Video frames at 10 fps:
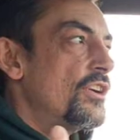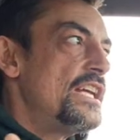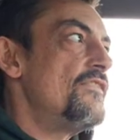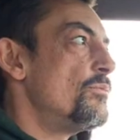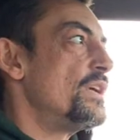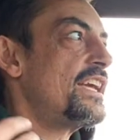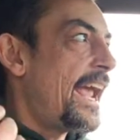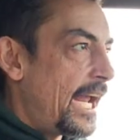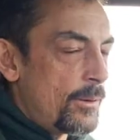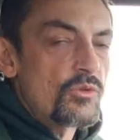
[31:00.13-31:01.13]
even
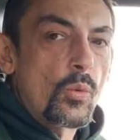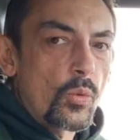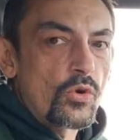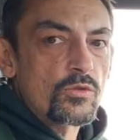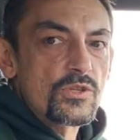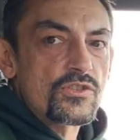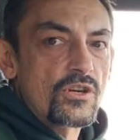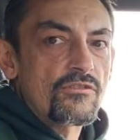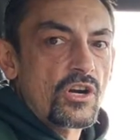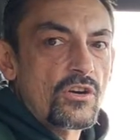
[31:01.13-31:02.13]
became the world
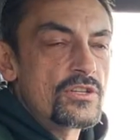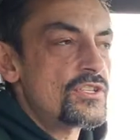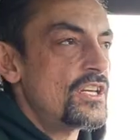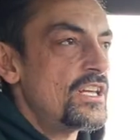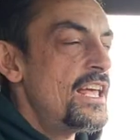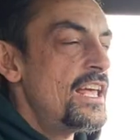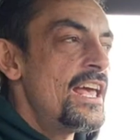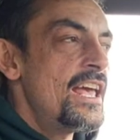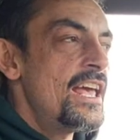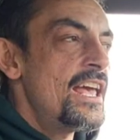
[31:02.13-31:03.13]
currency,
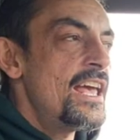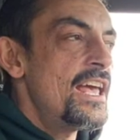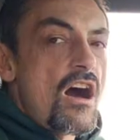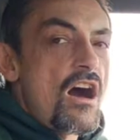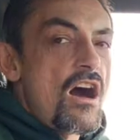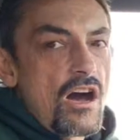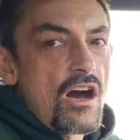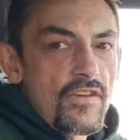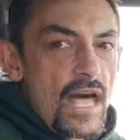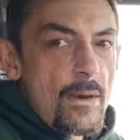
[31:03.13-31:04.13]
and to get knocked
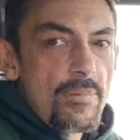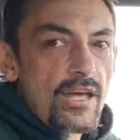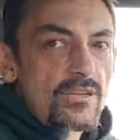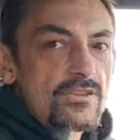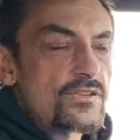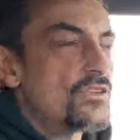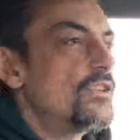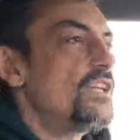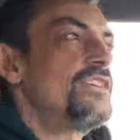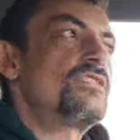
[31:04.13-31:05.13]
off of that
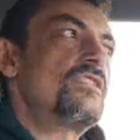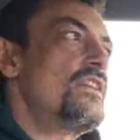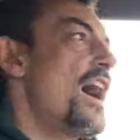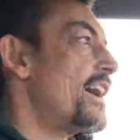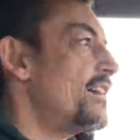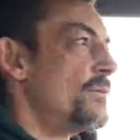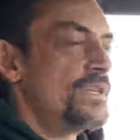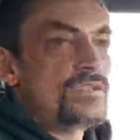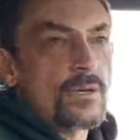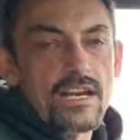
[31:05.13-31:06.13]
pedestal is not going
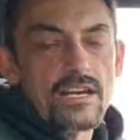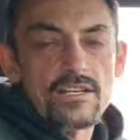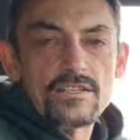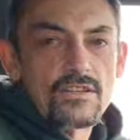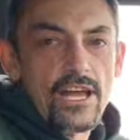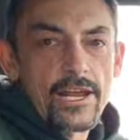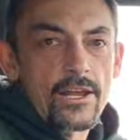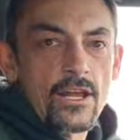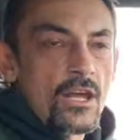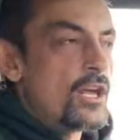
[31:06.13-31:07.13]
to be something that is,
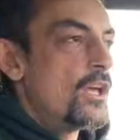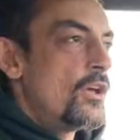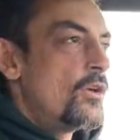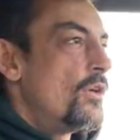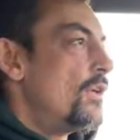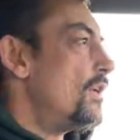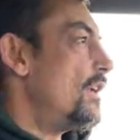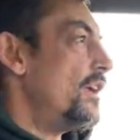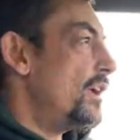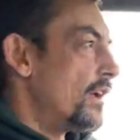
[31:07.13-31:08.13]
like,
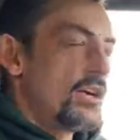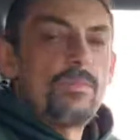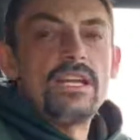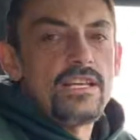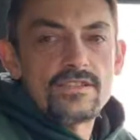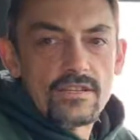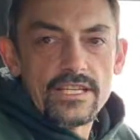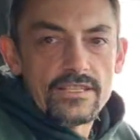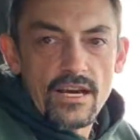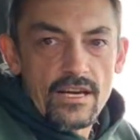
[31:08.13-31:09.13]
going to be
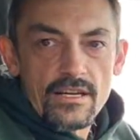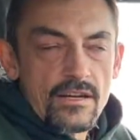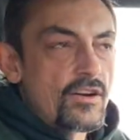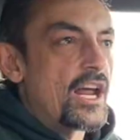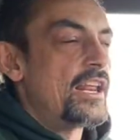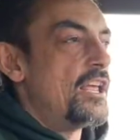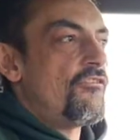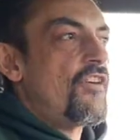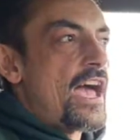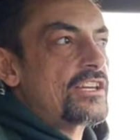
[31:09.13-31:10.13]
easily done, right?
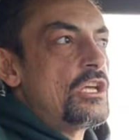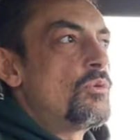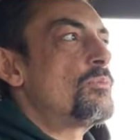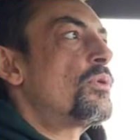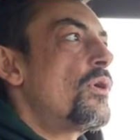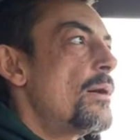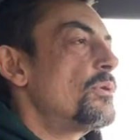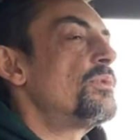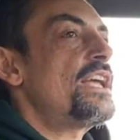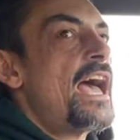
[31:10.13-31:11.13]
In fact, it would
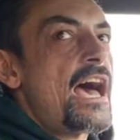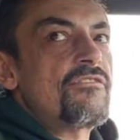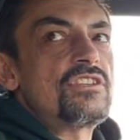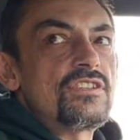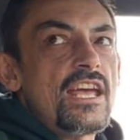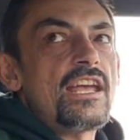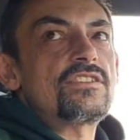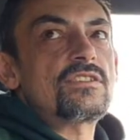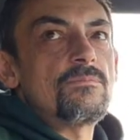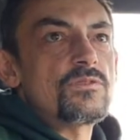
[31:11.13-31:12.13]
probably have to
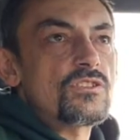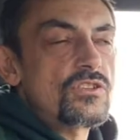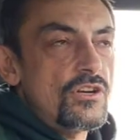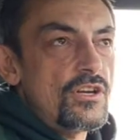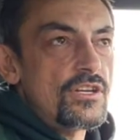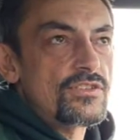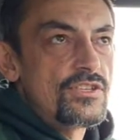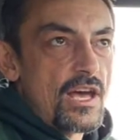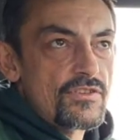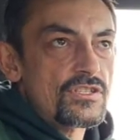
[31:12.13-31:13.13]
take some
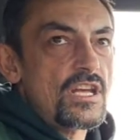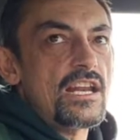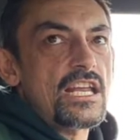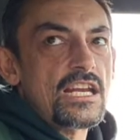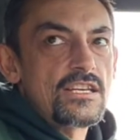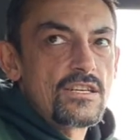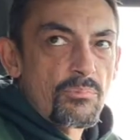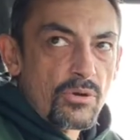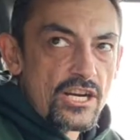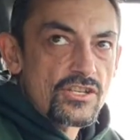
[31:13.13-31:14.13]
serious, devastating,
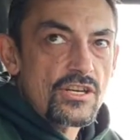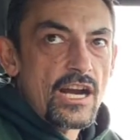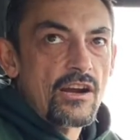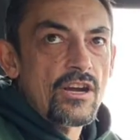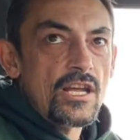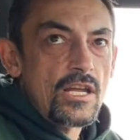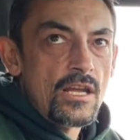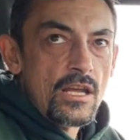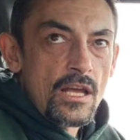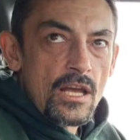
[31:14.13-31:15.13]
depressionary